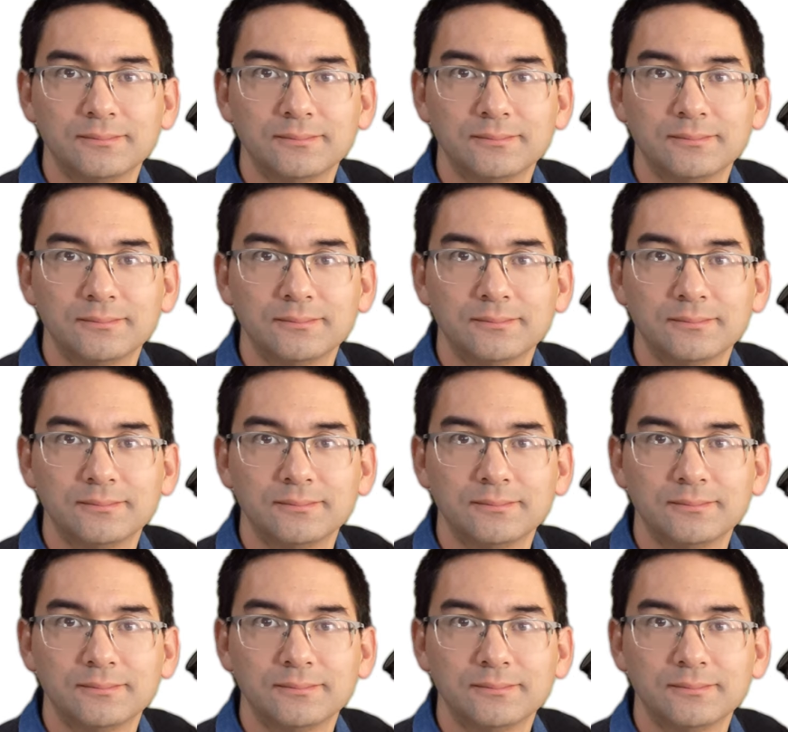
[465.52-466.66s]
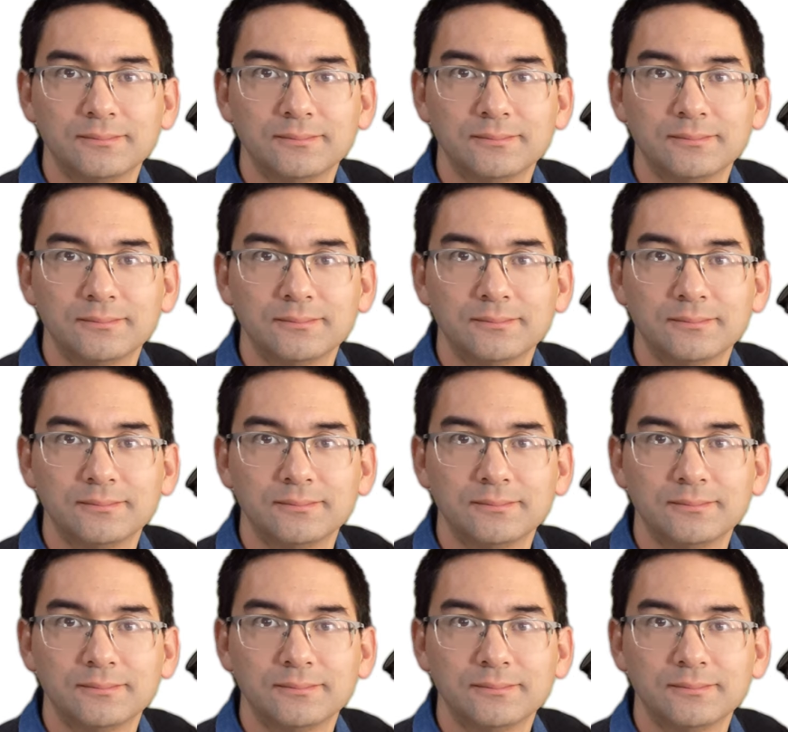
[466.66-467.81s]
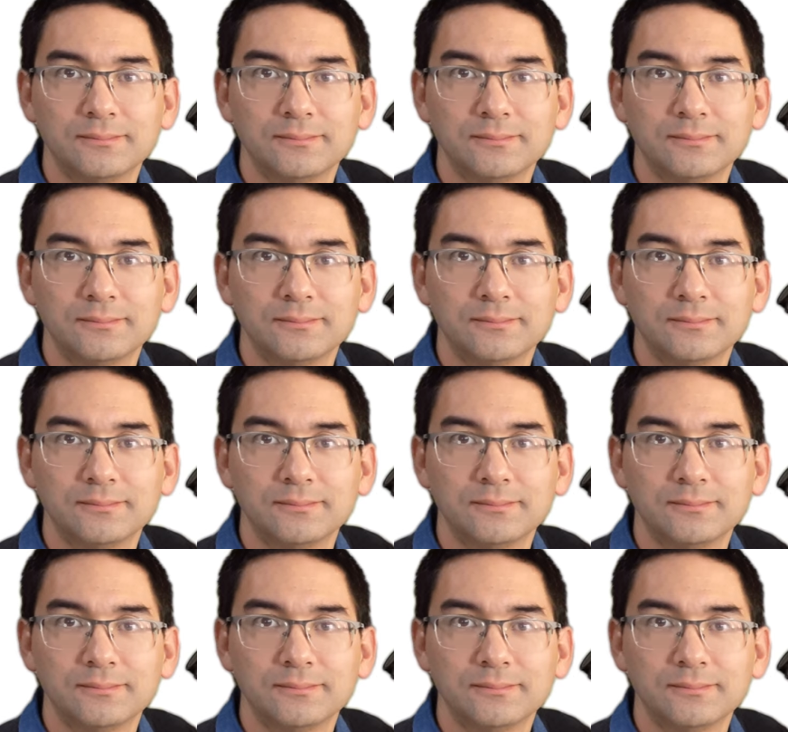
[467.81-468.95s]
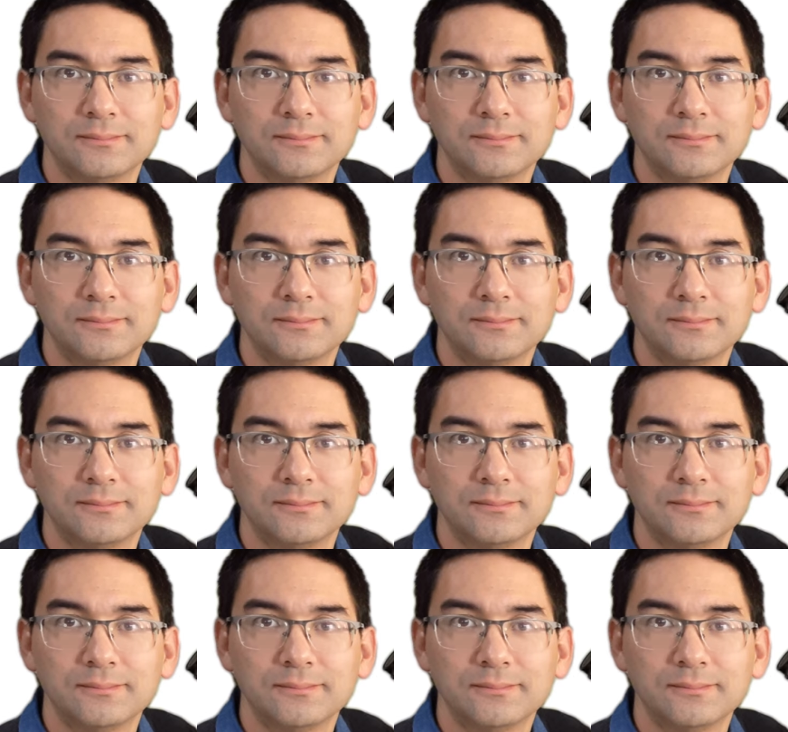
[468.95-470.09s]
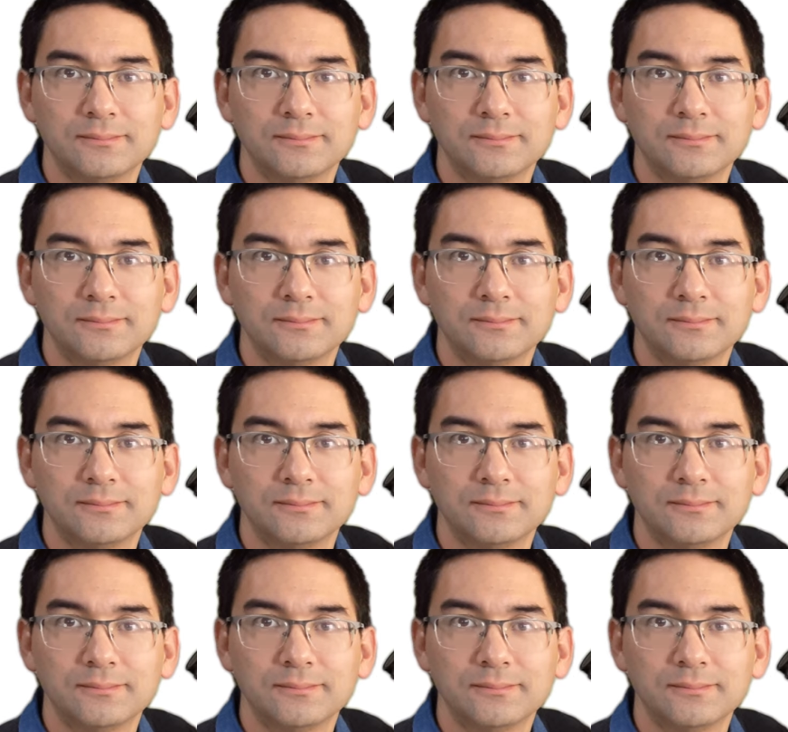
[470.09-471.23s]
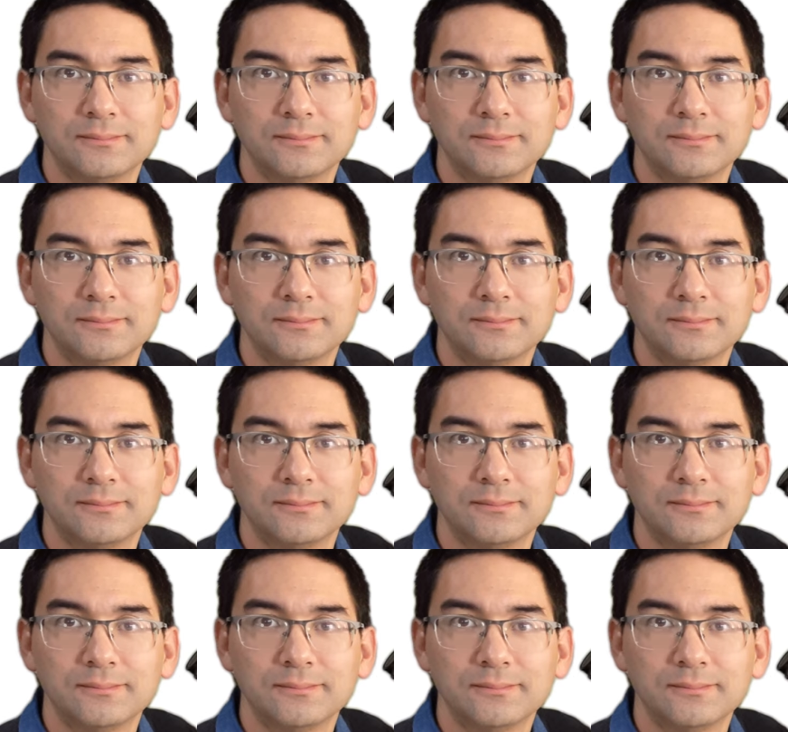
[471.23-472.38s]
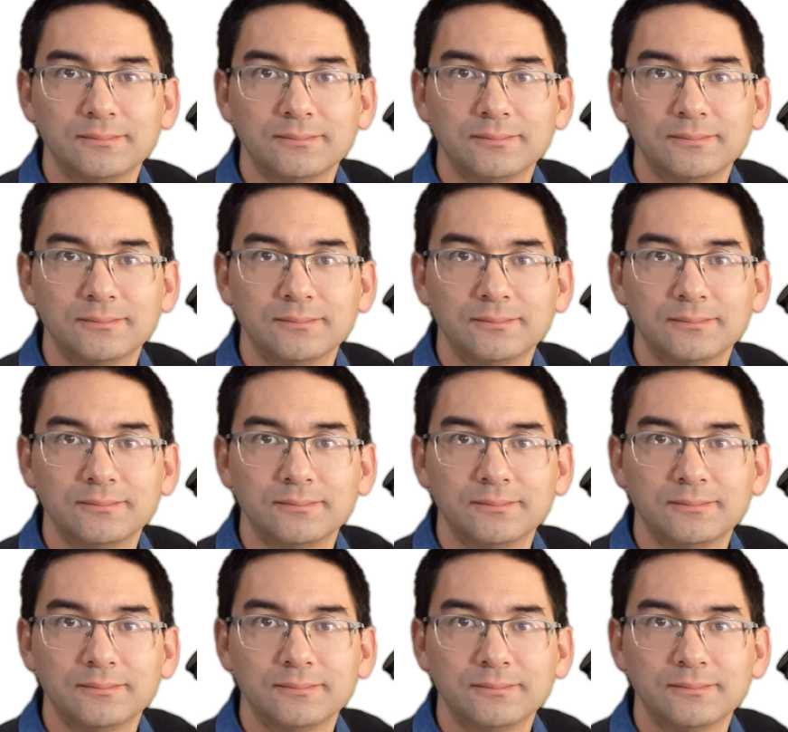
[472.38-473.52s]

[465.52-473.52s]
The face doesn't move, so there is nothing to read.